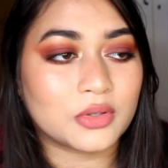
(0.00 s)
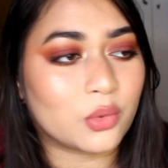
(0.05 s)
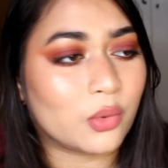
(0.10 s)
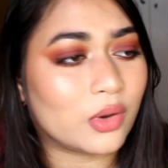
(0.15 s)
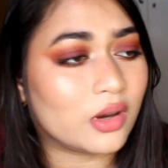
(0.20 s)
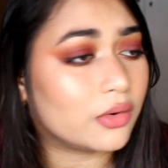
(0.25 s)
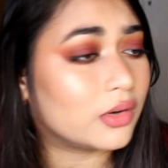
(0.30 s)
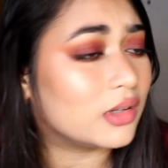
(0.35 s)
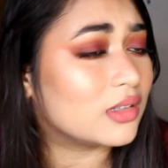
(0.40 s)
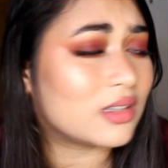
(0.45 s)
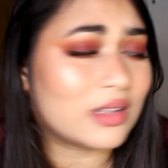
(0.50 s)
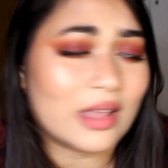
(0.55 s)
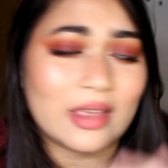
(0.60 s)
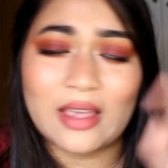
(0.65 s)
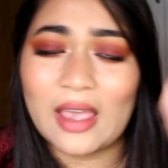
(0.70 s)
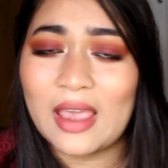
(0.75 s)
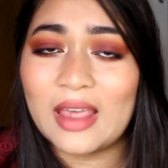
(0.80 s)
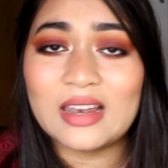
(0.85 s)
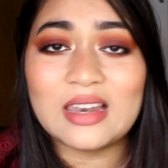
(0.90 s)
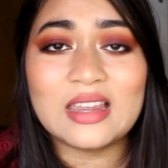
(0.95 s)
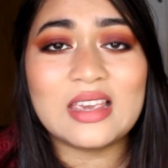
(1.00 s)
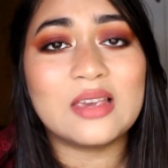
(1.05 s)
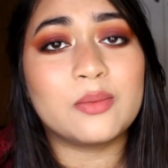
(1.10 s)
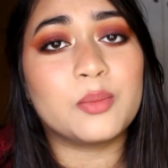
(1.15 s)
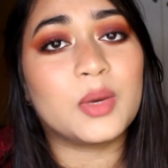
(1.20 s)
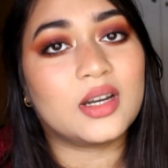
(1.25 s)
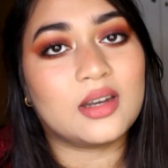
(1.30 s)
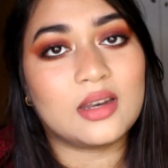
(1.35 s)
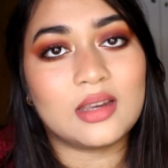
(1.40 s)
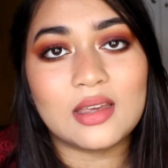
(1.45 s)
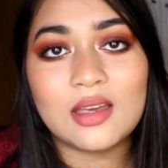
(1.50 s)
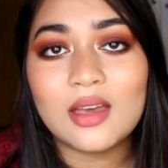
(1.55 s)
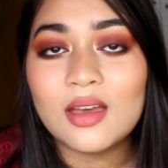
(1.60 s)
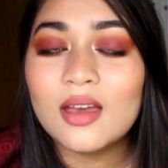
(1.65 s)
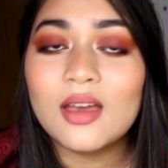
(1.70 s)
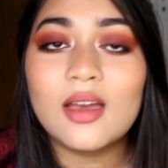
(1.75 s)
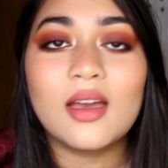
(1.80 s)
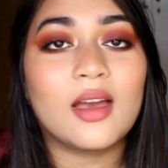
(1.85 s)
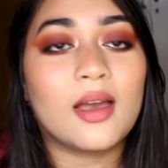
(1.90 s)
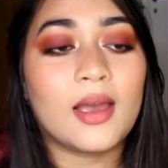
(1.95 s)
going girls. Like anybody
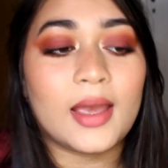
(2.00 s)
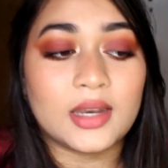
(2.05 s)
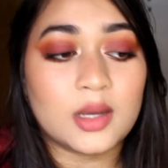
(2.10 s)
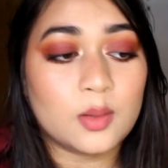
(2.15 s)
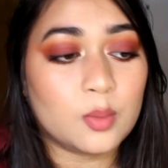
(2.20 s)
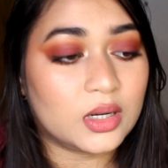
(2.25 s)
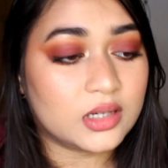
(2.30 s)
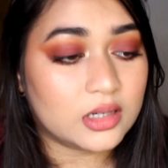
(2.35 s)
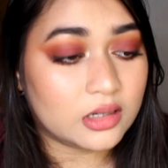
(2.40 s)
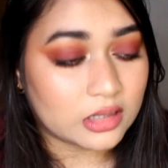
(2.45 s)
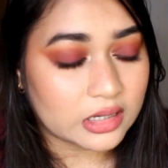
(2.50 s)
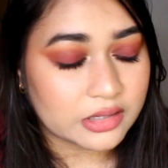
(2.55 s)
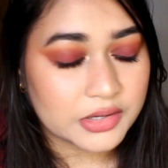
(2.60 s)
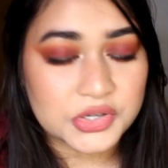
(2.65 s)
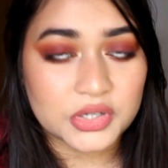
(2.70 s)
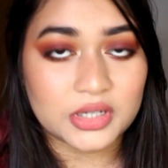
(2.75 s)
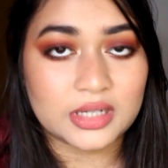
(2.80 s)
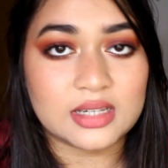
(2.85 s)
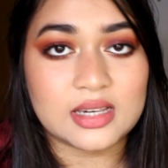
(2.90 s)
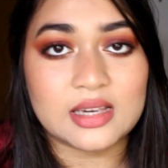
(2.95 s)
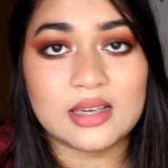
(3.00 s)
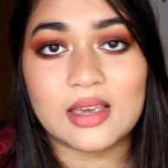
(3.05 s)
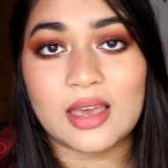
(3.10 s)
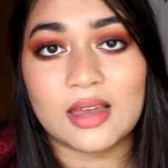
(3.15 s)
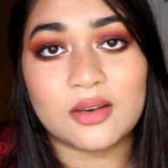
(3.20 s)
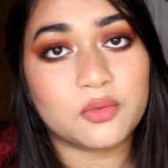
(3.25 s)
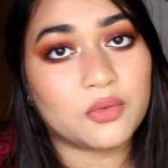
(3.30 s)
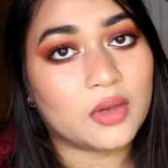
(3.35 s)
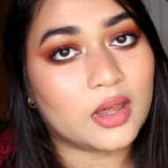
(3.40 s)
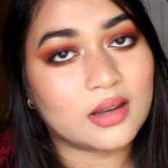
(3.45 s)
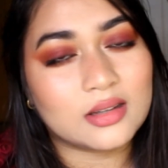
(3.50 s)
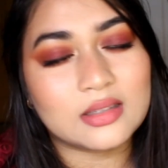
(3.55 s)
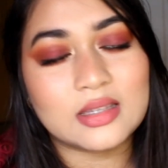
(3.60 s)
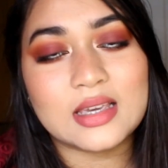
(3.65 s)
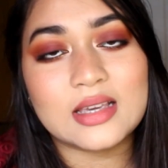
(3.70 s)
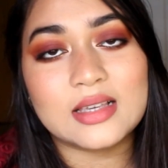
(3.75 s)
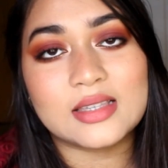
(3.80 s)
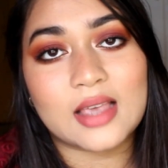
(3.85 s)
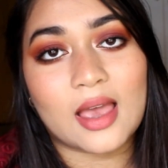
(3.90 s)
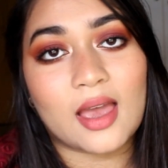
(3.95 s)
literally can wear
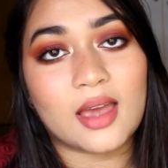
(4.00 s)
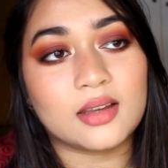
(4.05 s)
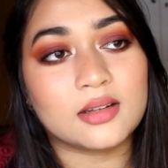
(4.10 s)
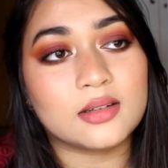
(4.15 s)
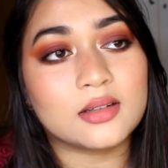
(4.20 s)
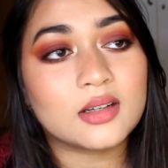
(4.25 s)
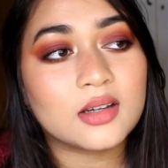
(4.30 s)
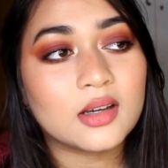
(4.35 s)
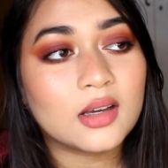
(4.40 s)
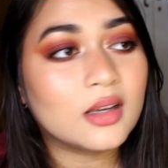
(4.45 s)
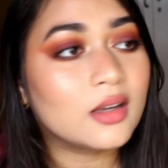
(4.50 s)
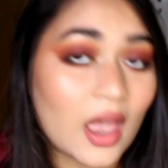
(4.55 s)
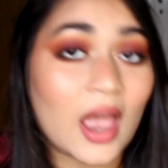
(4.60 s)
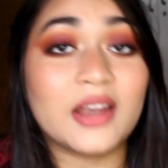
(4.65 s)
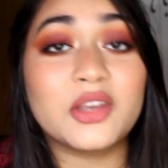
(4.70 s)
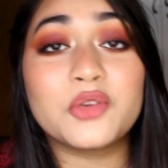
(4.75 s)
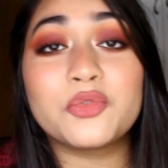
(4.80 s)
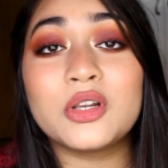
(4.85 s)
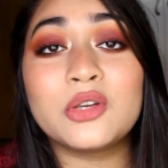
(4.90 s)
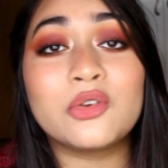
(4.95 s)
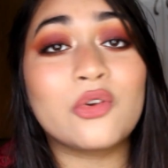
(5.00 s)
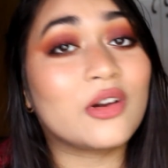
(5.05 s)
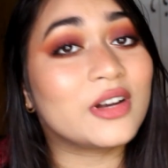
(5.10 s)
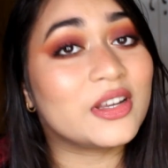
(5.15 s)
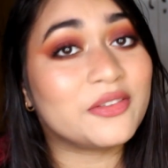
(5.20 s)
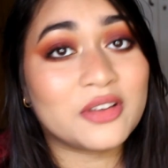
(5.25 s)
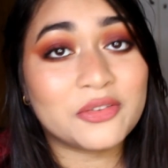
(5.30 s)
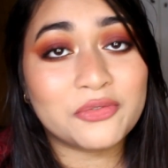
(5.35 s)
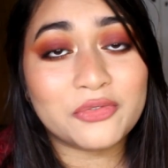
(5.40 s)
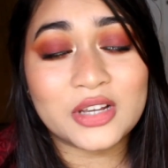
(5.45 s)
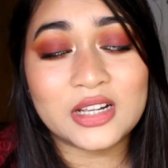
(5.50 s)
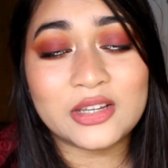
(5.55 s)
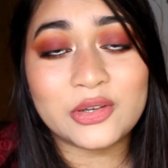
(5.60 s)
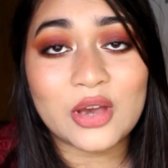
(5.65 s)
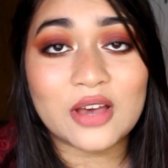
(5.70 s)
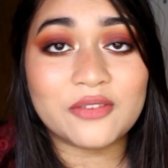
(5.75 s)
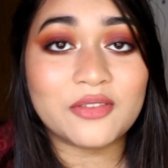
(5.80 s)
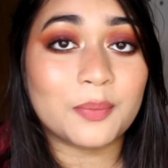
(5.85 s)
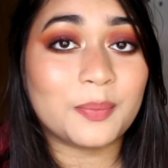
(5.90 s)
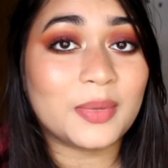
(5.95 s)
these and you will not even feel
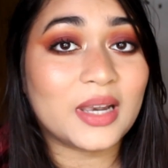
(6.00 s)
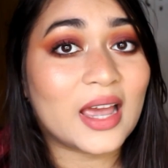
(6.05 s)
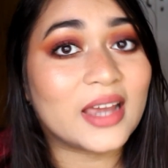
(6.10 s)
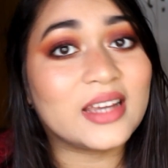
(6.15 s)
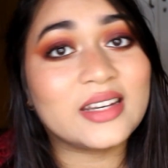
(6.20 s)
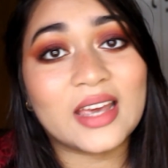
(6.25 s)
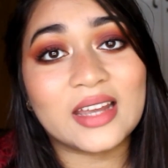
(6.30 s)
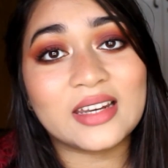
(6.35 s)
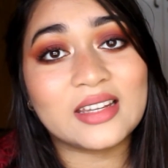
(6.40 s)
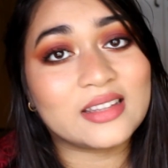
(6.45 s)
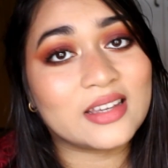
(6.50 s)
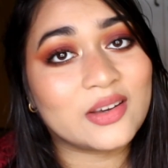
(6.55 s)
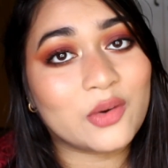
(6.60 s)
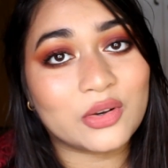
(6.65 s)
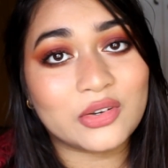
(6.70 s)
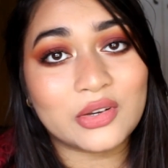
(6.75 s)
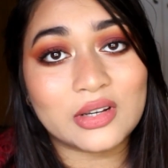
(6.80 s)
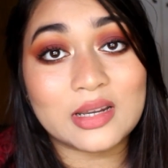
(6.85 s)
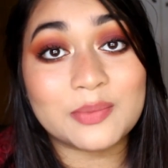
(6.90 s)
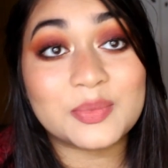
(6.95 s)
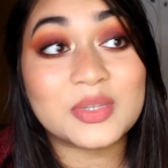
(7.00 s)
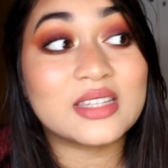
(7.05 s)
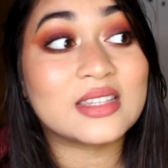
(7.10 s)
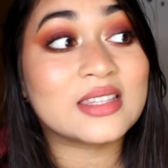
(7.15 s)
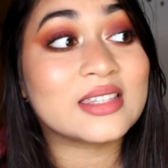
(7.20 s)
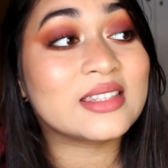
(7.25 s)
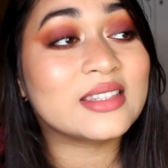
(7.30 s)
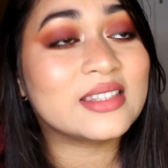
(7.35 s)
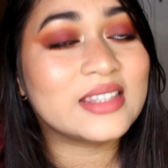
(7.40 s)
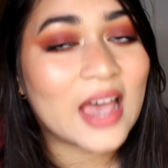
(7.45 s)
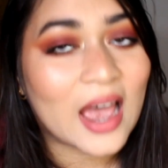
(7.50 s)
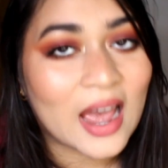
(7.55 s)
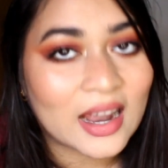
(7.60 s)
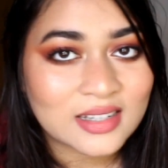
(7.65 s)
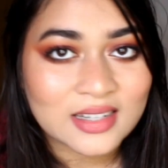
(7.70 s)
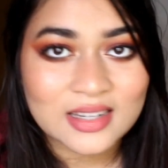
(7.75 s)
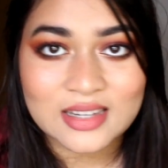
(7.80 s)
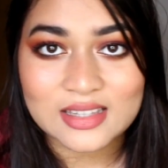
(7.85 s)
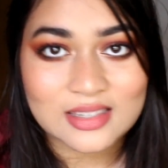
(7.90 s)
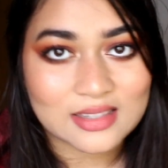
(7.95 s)
you have applied anything on your lips. It's
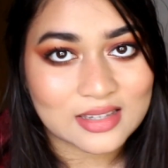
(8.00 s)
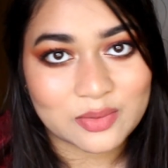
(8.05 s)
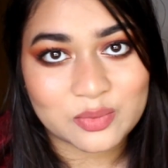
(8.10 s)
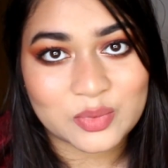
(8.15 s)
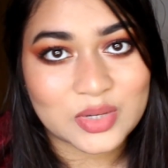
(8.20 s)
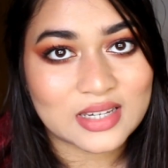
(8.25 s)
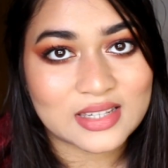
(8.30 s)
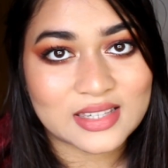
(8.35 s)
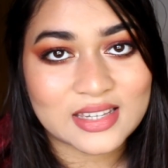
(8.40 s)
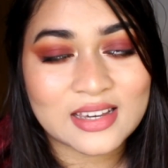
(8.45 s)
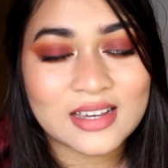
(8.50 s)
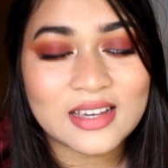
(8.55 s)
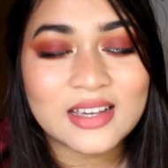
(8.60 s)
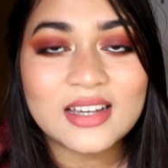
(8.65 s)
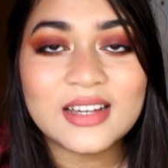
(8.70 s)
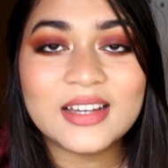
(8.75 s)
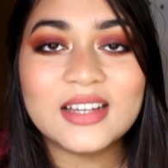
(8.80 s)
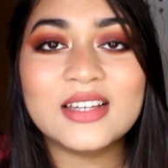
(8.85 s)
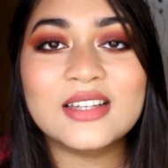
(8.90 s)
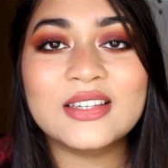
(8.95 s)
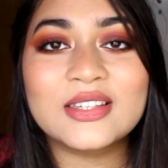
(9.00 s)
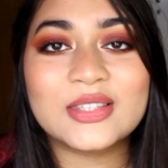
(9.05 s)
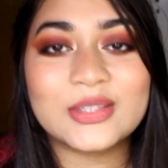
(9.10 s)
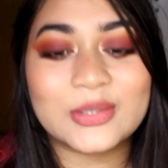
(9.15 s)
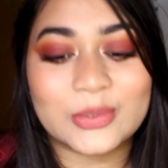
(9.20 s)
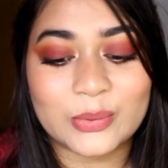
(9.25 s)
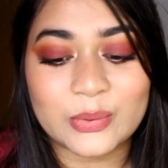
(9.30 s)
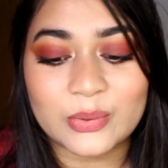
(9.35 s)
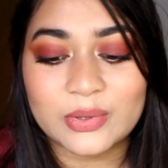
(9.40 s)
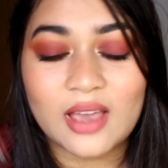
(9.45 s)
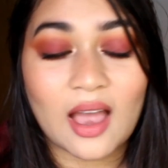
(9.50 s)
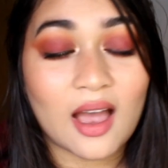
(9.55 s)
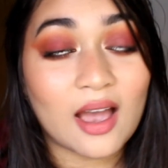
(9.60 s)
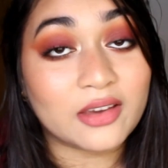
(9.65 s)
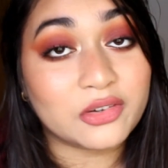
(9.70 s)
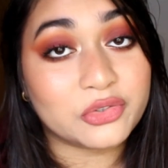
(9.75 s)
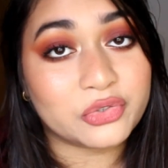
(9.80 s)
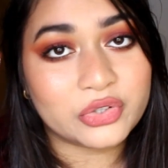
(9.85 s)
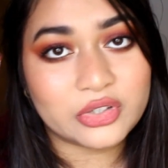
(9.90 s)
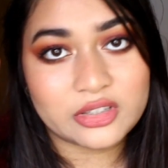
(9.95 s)
that easy breezy. So yeah,
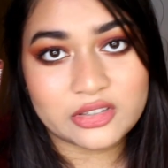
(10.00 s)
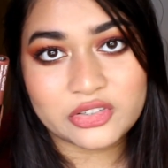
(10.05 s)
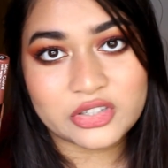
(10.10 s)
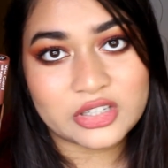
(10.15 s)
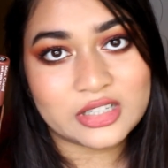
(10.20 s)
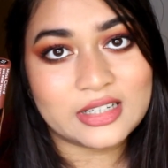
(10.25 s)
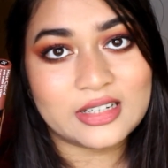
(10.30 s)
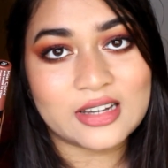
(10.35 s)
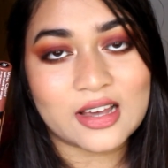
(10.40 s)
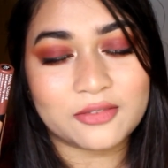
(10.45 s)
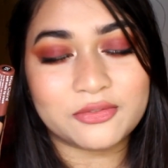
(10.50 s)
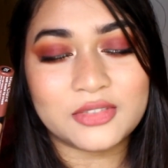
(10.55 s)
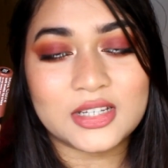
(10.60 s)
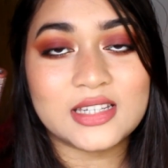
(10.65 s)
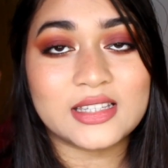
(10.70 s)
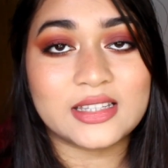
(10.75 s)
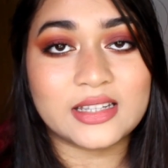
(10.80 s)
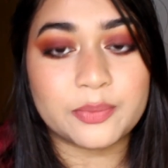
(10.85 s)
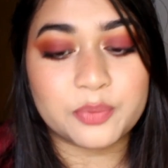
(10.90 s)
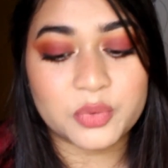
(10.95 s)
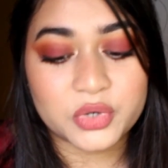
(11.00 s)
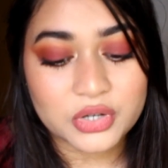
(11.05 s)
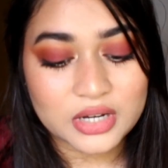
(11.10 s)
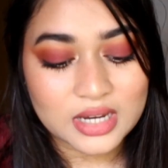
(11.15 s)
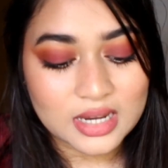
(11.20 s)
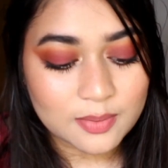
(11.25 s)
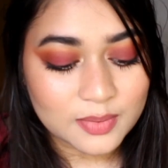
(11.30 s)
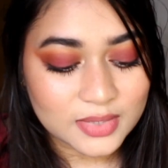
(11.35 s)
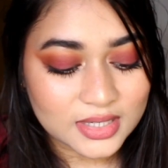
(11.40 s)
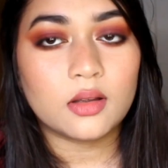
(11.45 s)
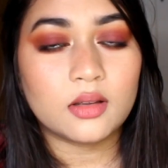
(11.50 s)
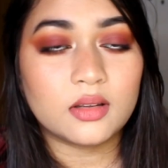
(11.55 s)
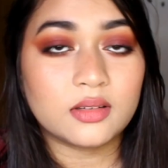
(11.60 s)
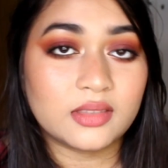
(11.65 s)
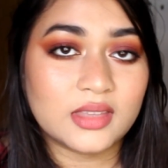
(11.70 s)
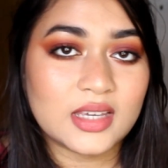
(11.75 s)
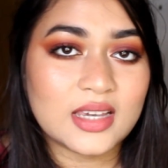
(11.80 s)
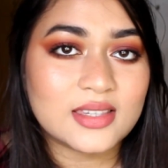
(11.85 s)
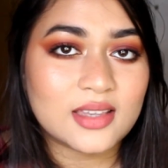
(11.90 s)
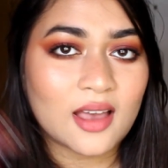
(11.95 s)
I really love these lip creams.
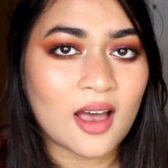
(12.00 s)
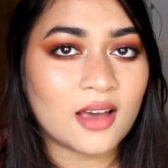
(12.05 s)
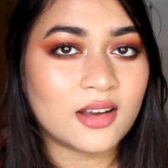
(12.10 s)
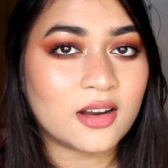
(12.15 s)
These are